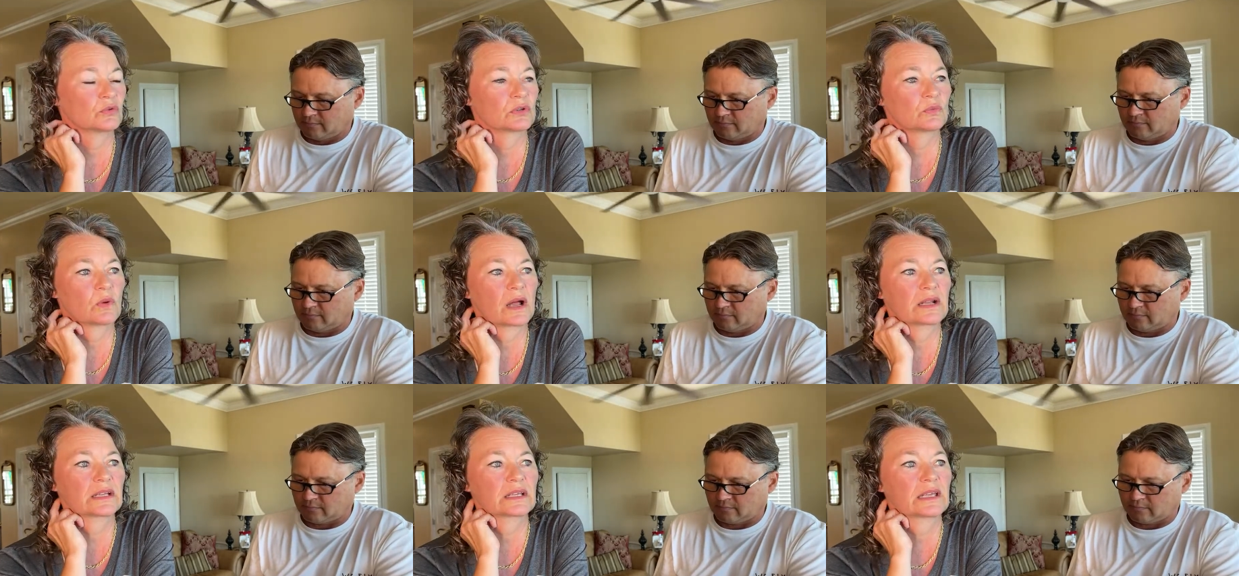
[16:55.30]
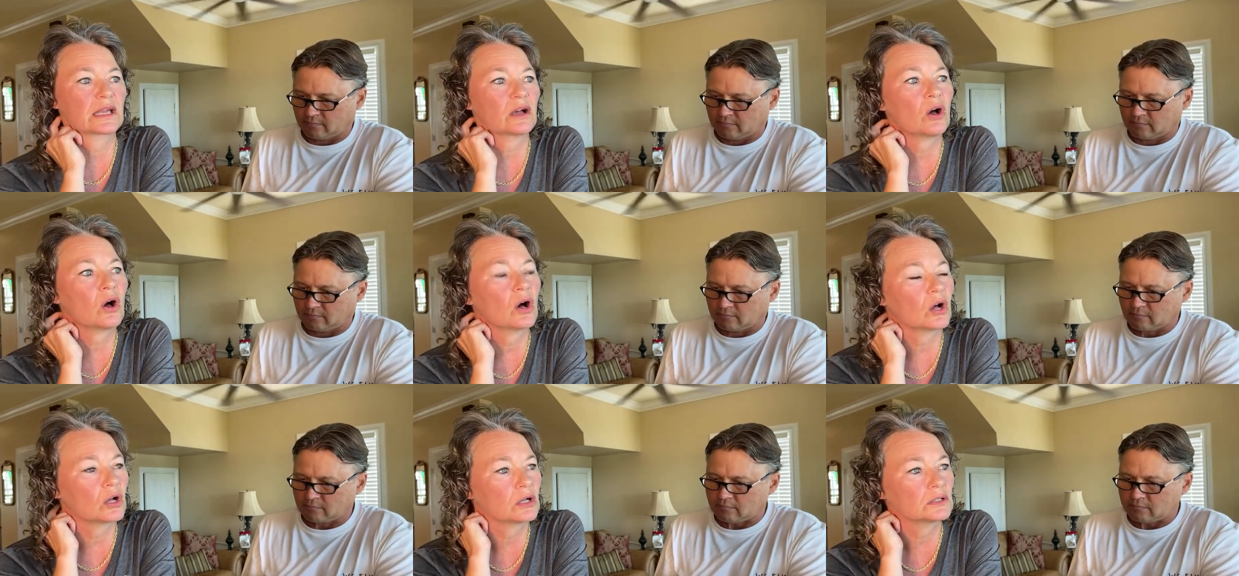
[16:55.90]
Speaker 1: would want to get
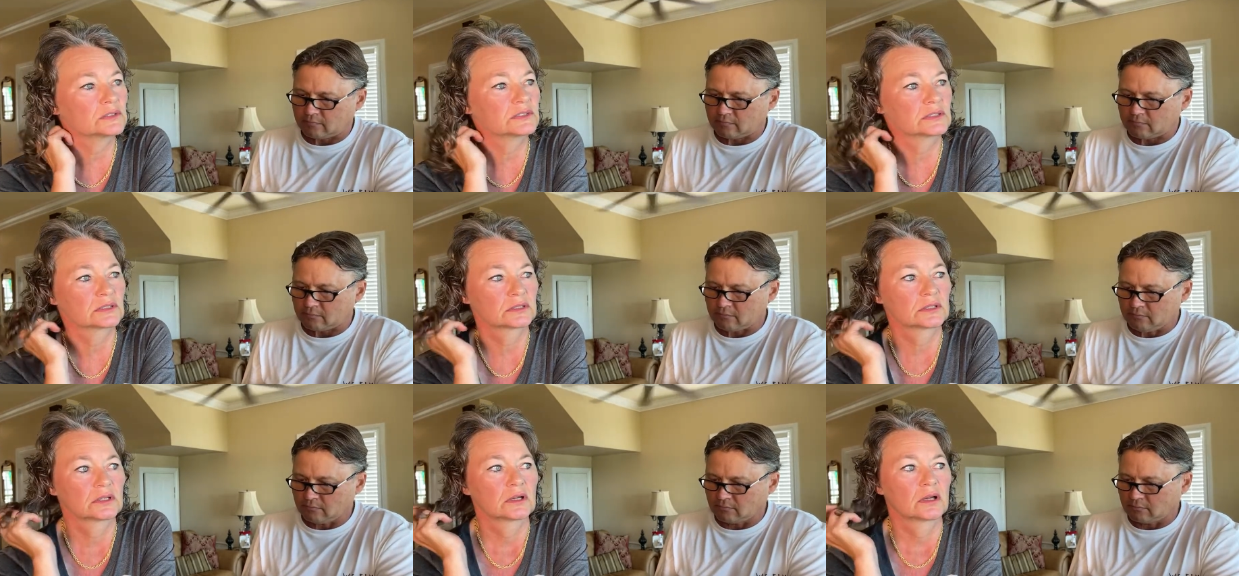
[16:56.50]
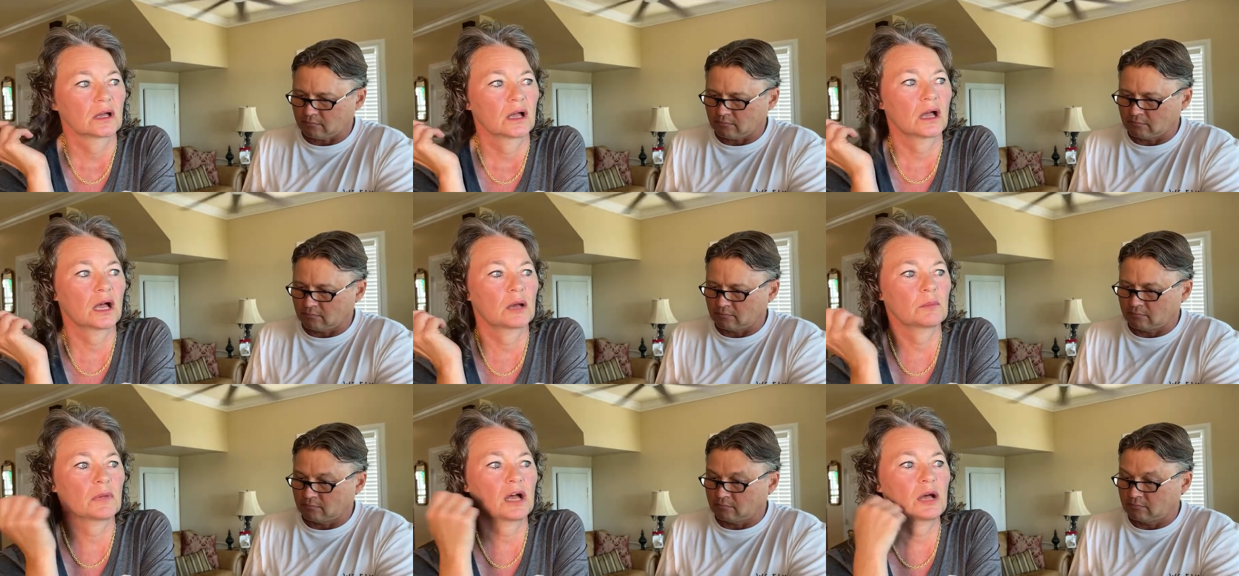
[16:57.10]
hauled
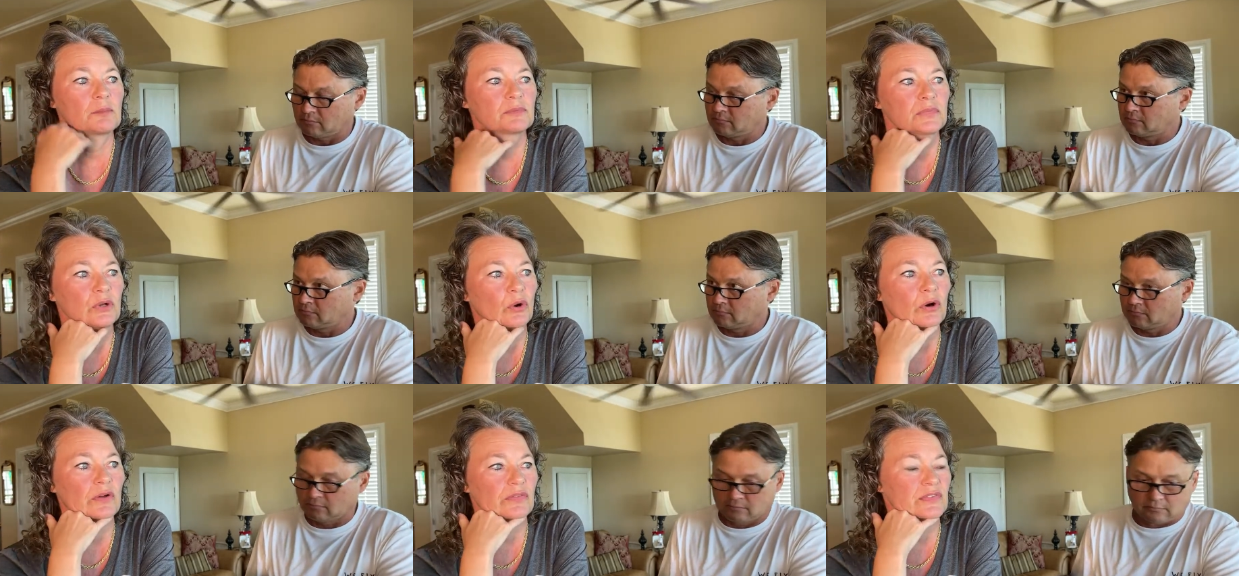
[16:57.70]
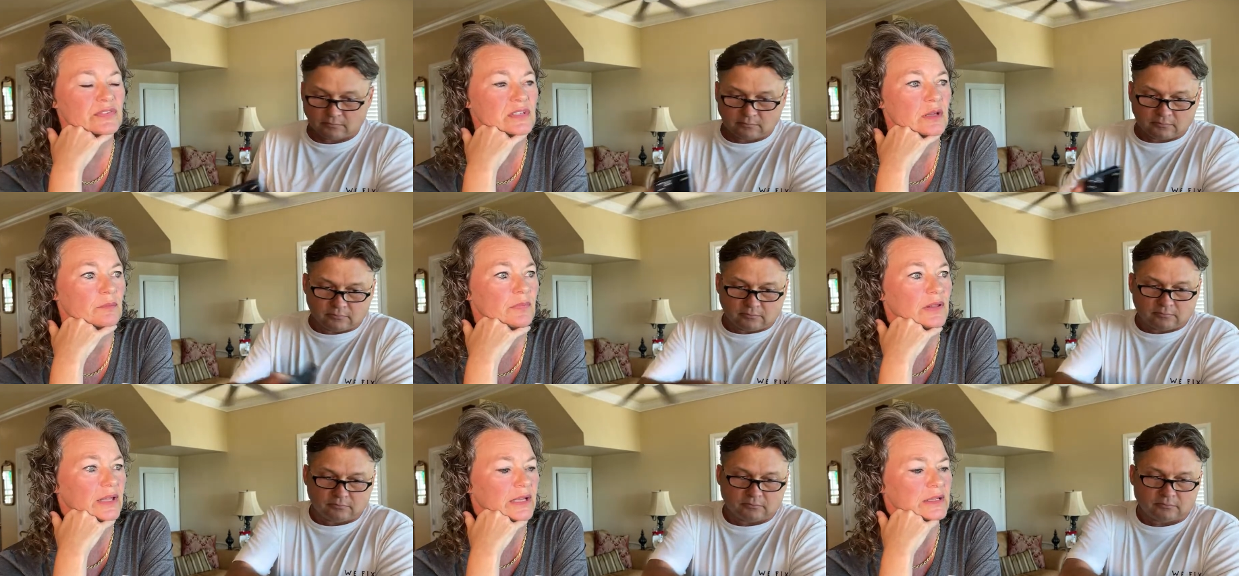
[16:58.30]
up north
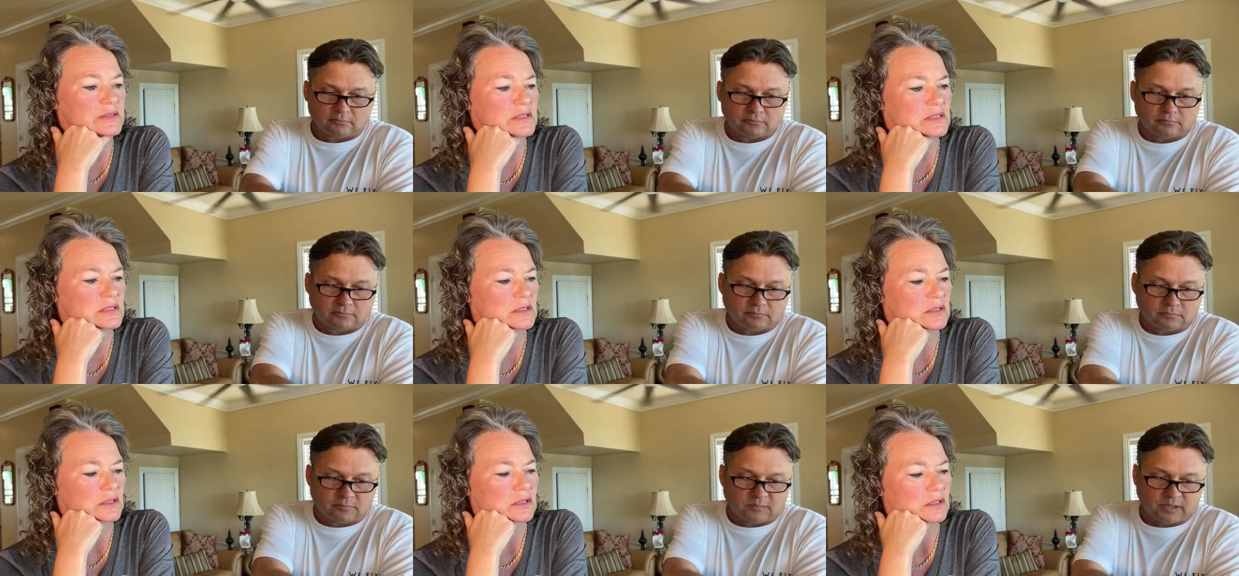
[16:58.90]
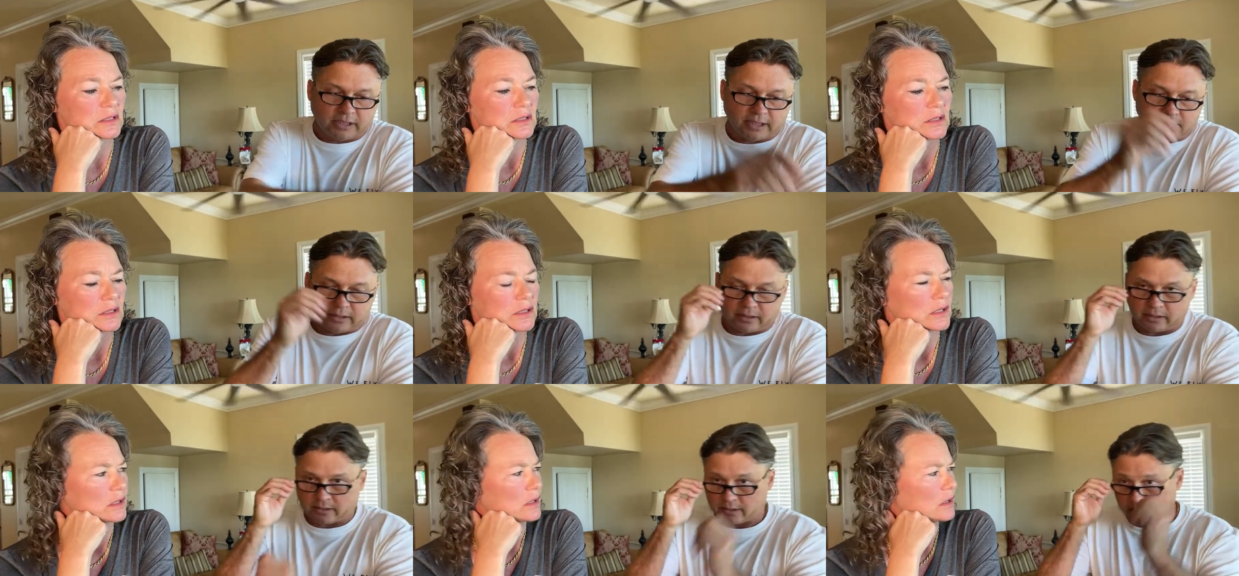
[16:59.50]
someplace.
Speaker 2: Yeah,
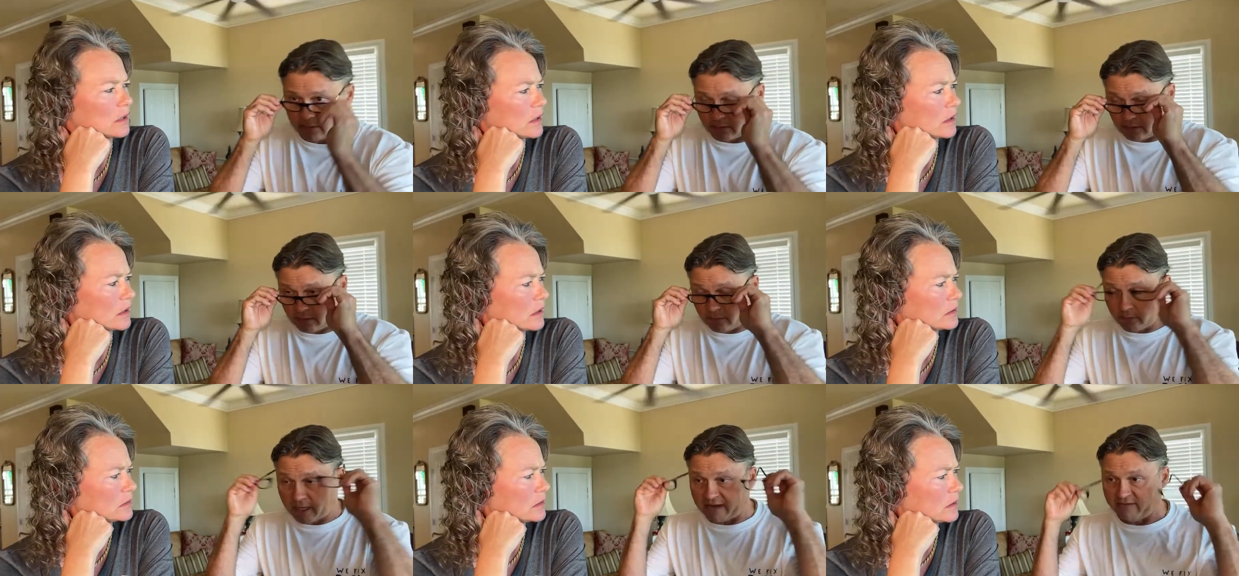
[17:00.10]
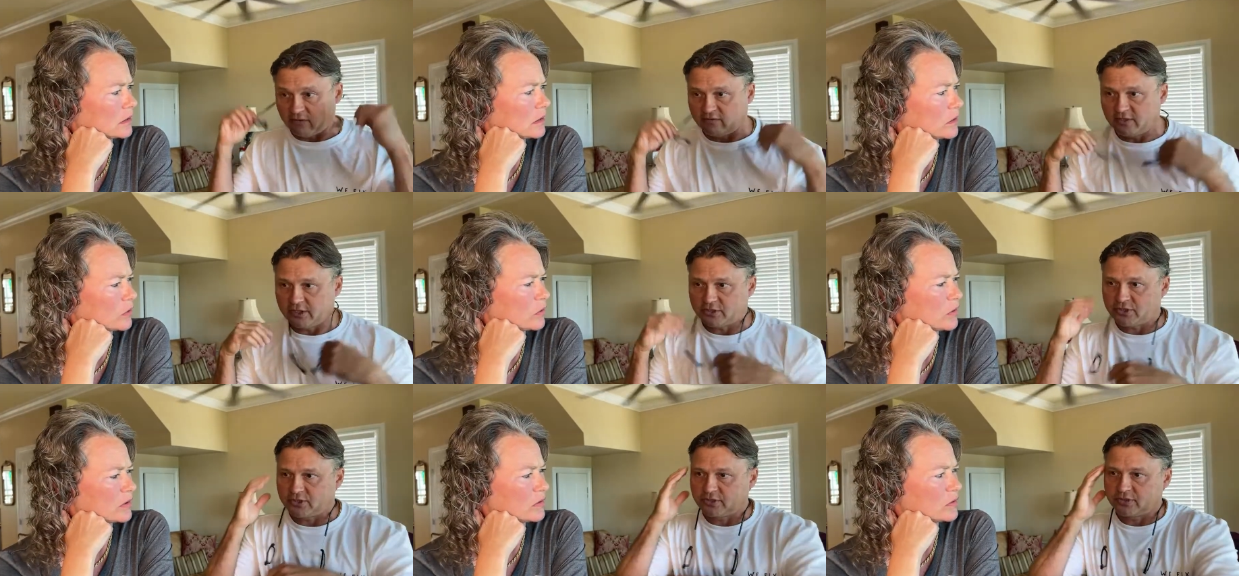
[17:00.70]
like
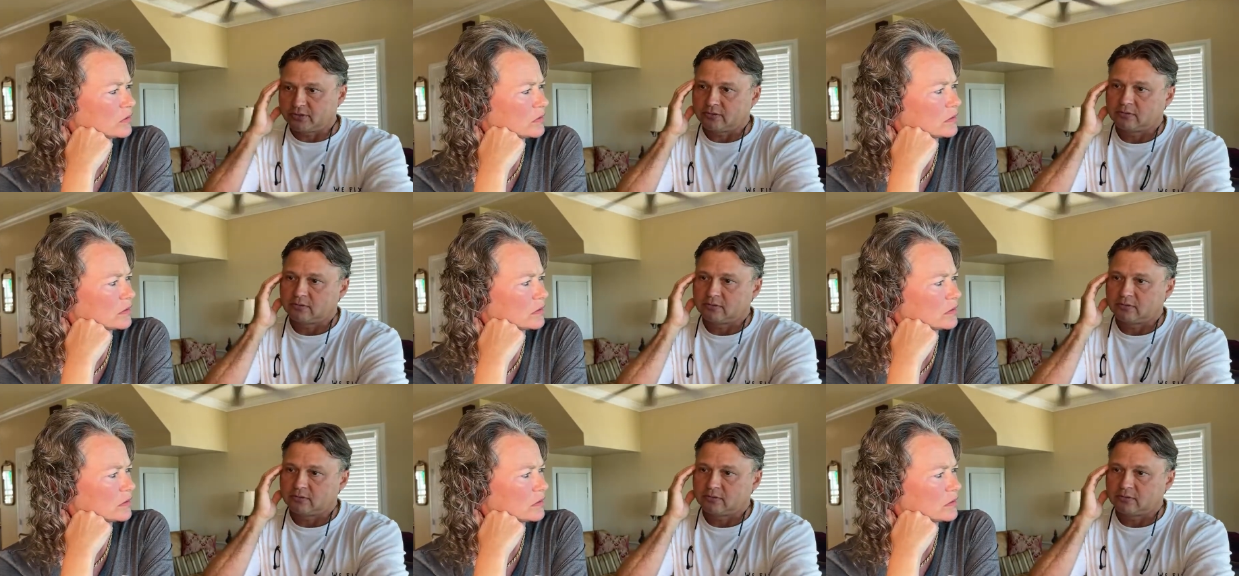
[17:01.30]
Rybovich.